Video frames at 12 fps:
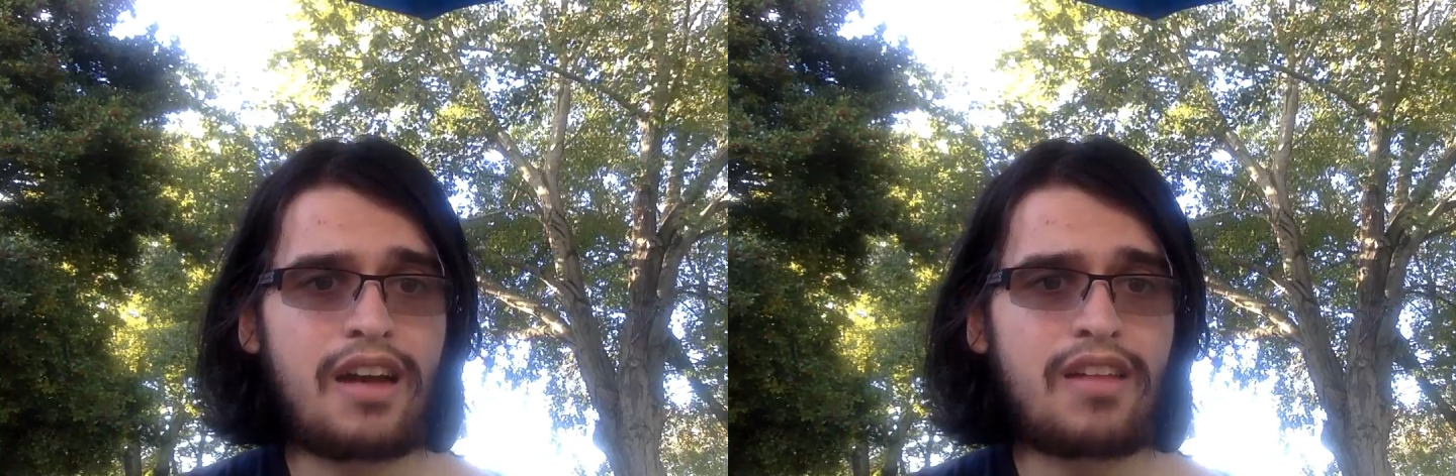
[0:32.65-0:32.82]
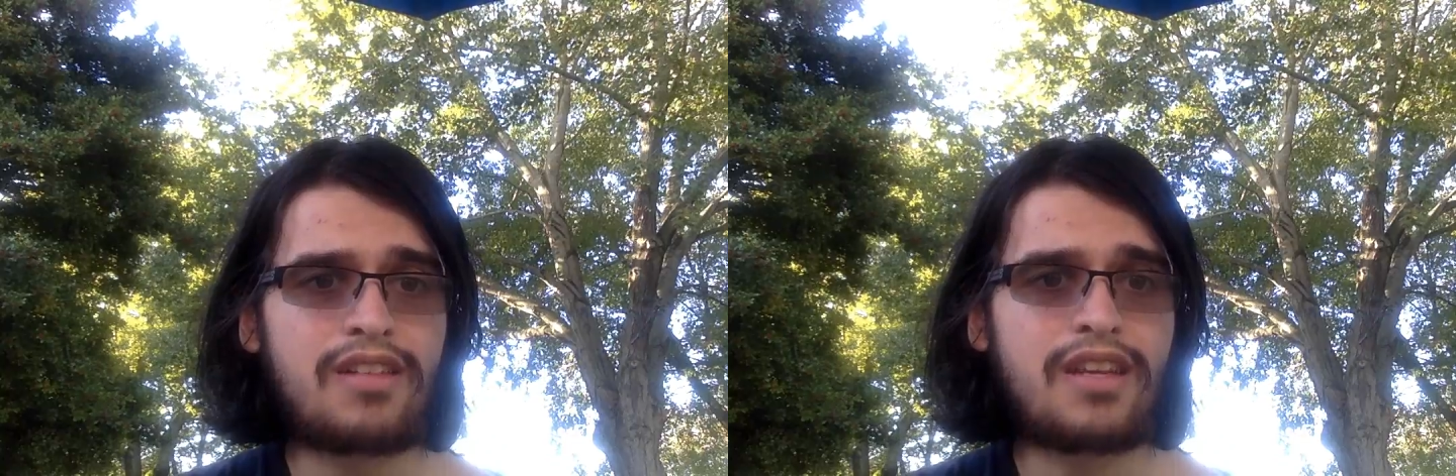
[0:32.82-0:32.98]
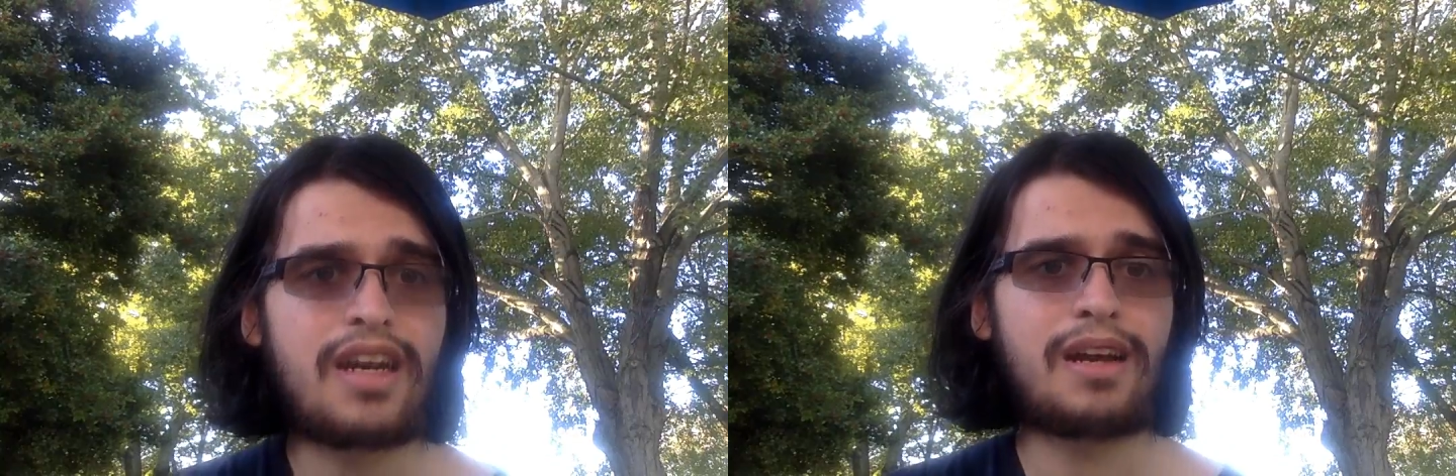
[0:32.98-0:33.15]

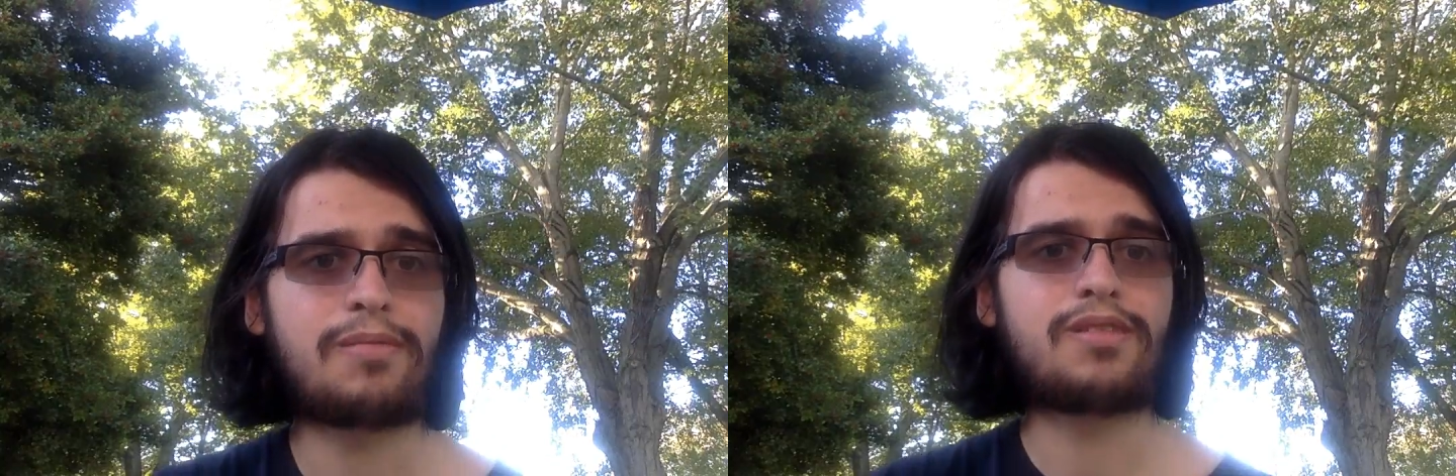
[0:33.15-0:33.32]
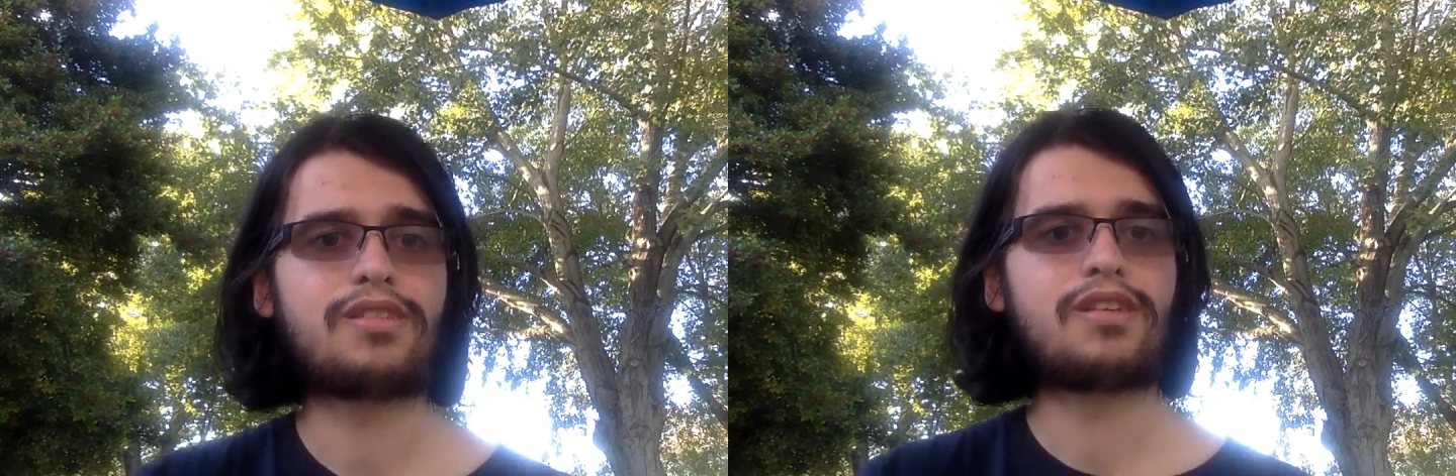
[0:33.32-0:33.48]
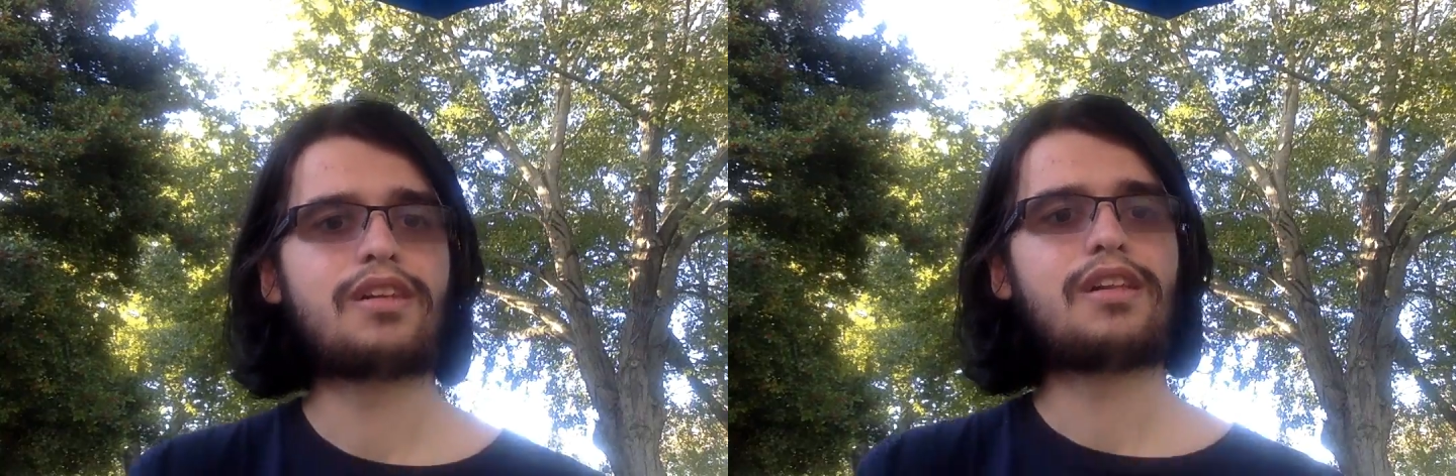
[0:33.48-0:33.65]
other
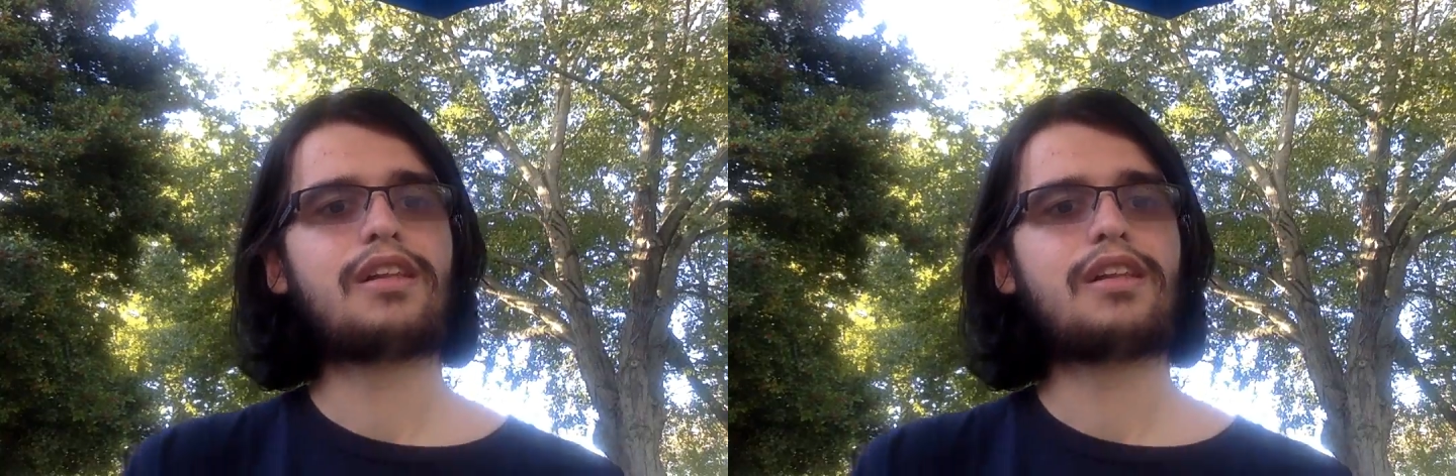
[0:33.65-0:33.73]
times,